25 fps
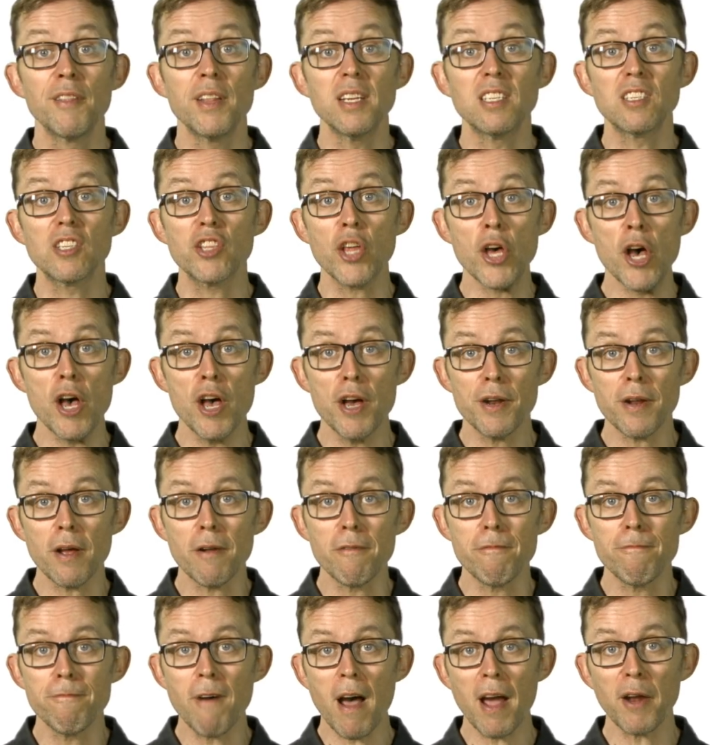This third
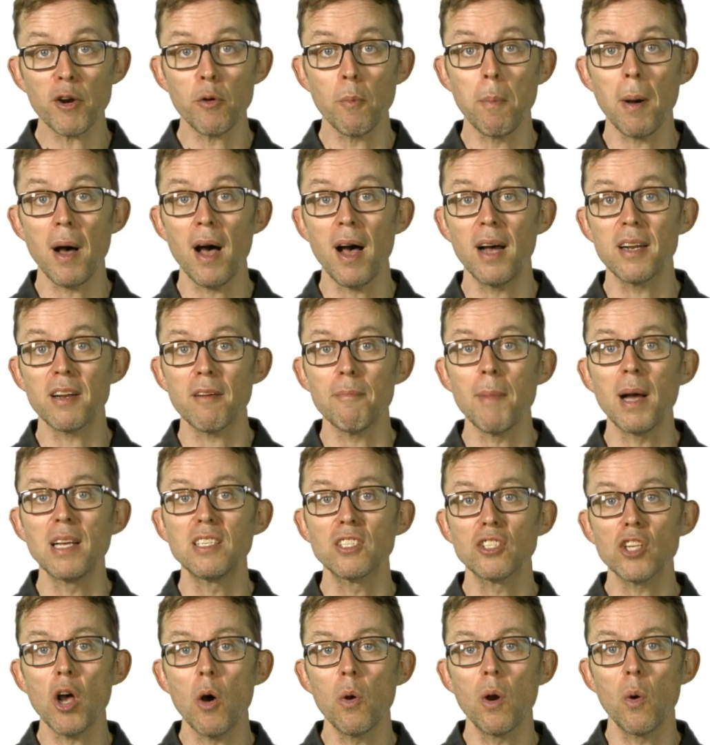and final part of my
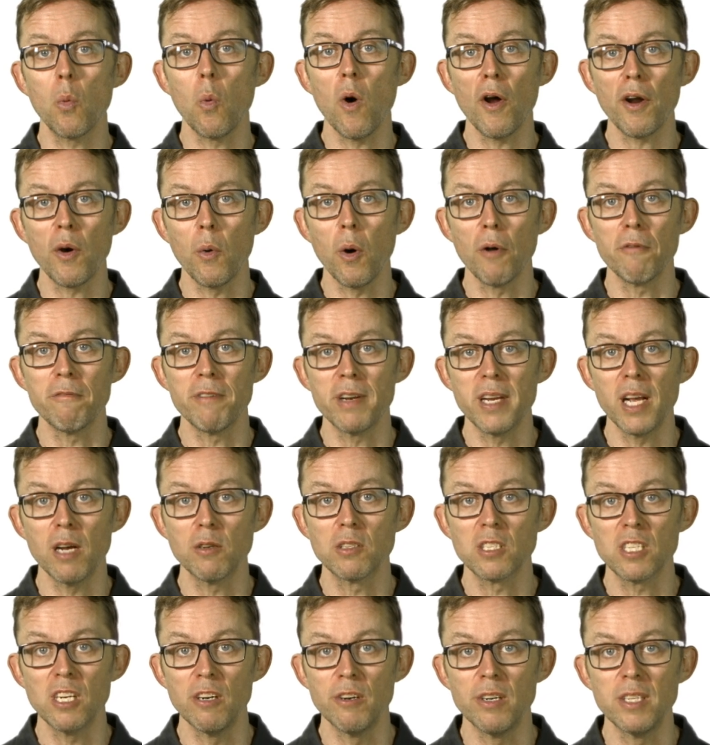Solar 101 video
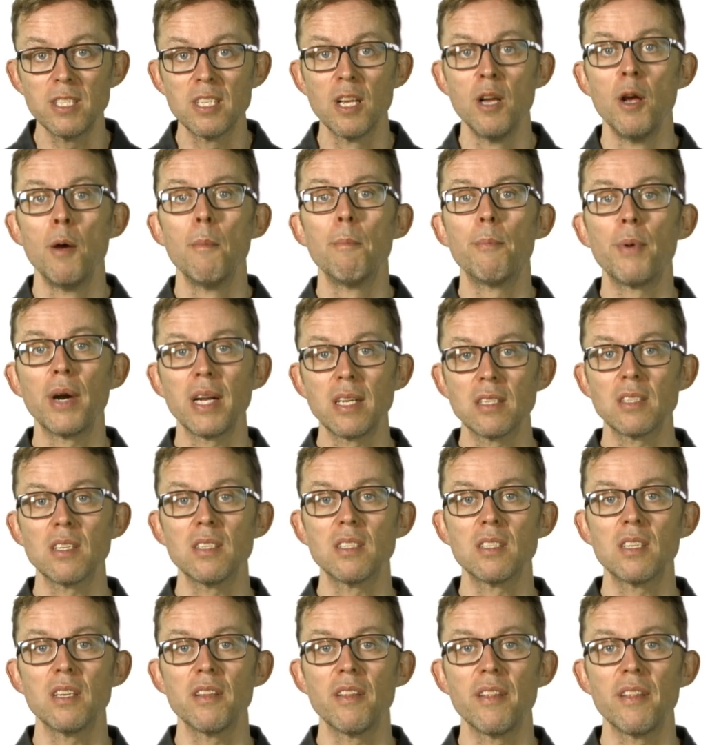series brings us to